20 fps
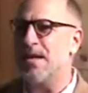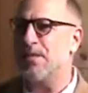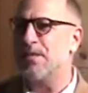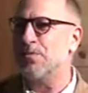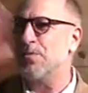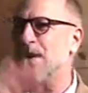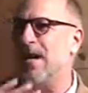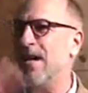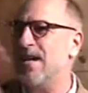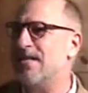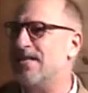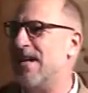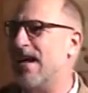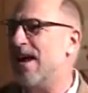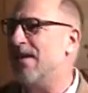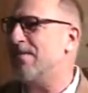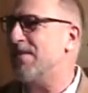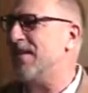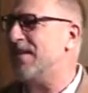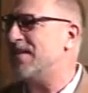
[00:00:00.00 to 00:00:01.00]
He erased
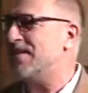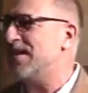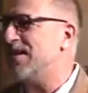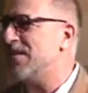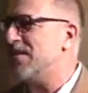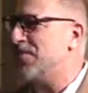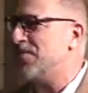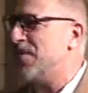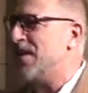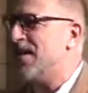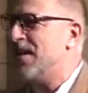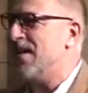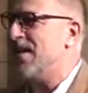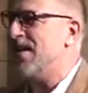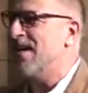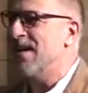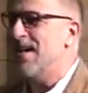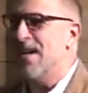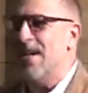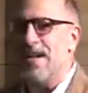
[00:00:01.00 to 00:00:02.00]
every sin
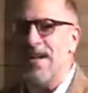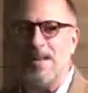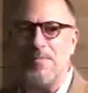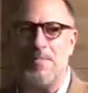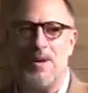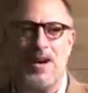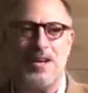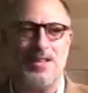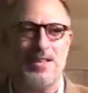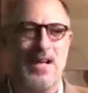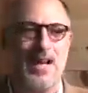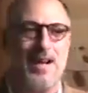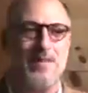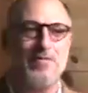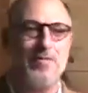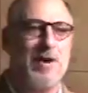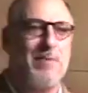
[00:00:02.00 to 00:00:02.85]
away in my life.